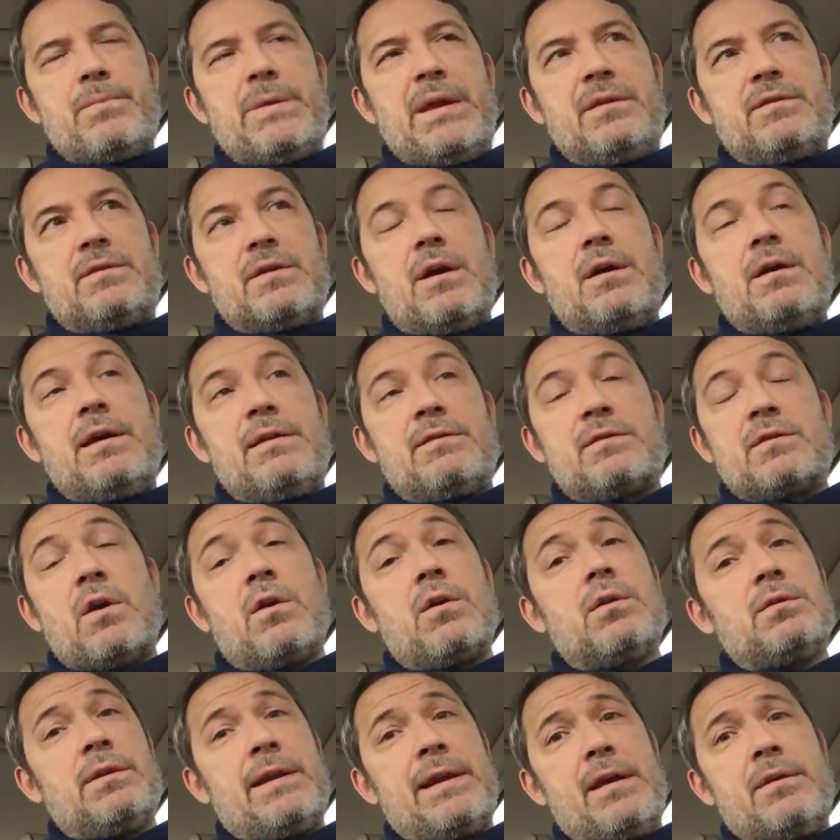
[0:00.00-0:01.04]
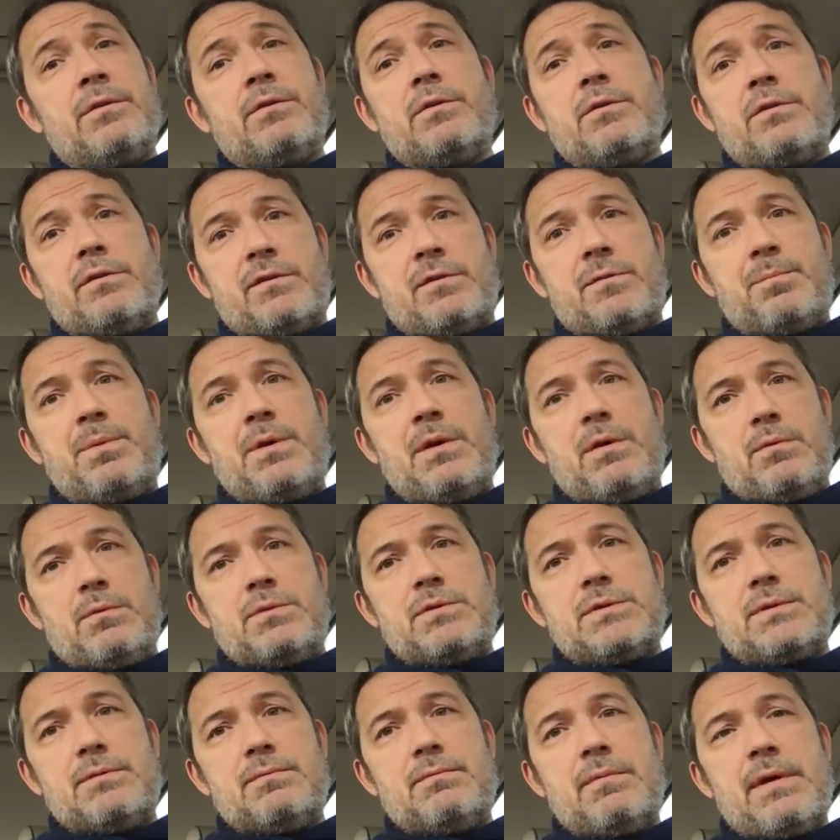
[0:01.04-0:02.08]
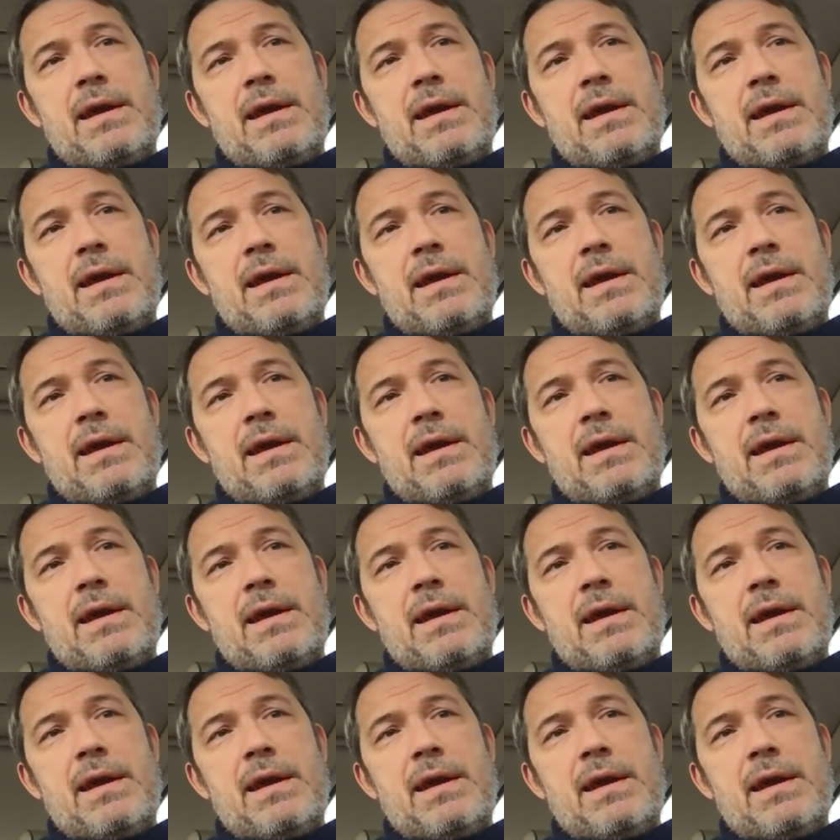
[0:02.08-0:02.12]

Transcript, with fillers: is, is currently under dispute,